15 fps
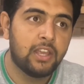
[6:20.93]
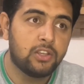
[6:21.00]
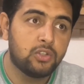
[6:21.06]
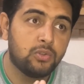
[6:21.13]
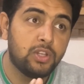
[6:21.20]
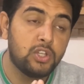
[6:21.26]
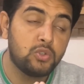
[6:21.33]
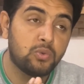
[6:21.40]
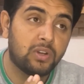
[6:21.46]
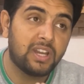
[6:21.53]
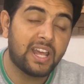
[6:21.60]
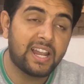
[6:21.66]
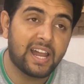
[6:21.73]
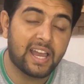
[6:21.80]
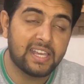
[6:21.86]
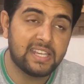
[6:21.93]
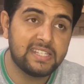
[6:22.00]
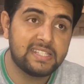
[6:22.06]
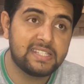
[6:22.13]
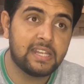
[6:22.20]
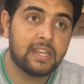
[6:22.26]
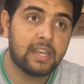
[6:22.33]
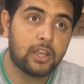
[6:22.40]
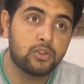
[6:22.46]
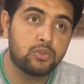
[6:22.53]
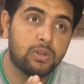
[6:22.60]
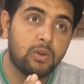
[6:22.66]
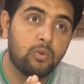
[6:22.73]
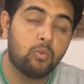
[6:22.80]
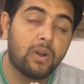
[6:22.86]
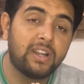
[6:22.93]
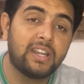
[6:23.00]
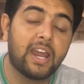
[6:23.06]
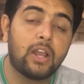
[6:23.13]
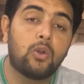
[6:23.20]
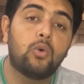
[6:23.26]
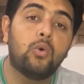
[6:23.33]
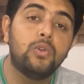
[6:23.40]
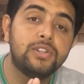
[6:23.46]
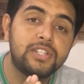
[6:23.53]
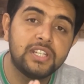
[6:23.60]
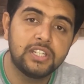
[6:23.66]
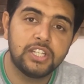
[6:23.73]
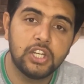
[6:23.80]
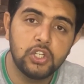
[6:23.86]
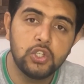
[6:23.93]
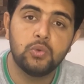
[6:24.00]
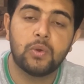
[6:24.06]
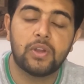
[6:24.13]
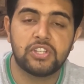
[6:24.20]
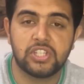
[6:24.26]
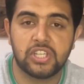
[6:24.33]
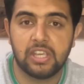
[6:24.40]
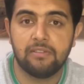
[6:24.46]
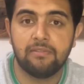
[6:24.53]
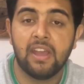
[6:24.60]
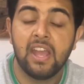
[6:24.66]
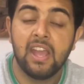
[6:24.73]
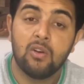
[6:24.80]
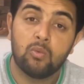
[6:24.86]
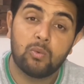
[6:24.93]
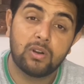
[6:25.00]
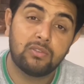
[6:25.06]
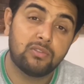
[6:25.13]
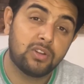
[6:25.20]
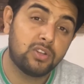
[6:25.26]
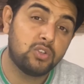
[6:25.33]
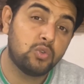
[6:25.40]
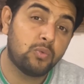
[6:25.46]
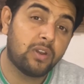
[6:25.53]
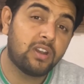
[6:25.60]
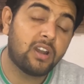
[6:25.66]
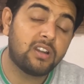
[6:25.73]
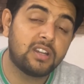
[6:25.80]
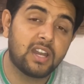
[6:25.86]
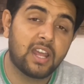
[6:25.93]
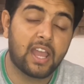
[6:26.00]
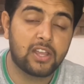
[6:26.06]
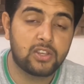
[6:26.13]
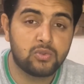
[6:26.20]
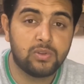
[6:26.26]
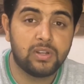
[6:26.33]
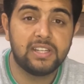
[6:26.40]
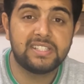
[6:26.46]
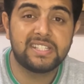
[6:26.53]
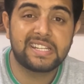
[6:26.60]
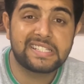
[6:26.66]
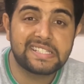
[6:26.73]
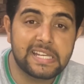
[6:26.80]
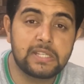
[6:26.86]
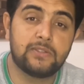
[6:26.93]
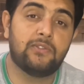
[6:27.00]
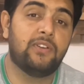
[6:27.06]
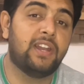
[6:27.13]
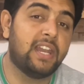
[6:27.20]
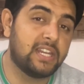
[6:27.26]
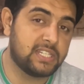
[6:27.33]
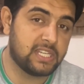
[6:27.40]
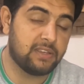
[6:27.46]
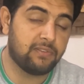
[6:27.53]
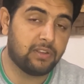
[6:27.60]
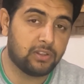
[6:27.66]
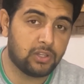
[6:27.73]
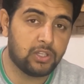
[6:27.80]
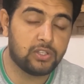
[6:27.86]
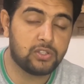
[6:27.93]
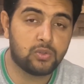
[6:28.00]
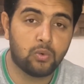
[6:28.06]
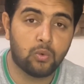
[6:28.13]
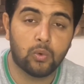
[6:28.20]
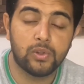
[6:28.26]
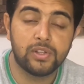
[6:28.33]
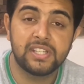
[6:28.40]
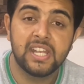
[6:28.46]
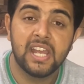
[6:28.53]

You need to realize actually what goals did you achieve, what you were not actually successful in achieving these goals,